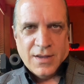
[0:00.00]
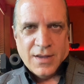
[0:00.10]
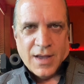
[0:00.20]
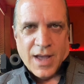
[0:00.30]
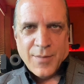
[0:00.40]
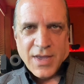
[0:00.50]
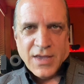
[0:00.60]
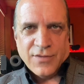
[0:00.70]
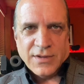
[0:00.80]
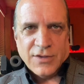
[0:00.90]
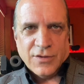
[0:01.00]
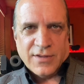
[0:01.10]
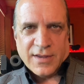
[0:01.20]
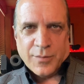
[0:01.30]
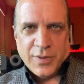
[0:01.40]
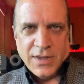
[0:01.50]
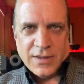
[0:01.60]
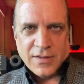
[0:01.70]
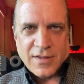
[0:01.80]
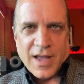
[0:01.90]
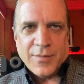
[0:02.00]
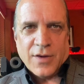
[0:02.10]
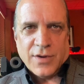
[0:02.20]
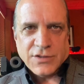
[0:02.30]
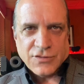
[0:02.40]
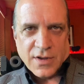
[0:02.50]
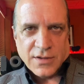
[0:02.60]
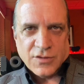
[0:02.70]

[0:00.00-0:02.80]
I may even let you take a peek inside my restaurant to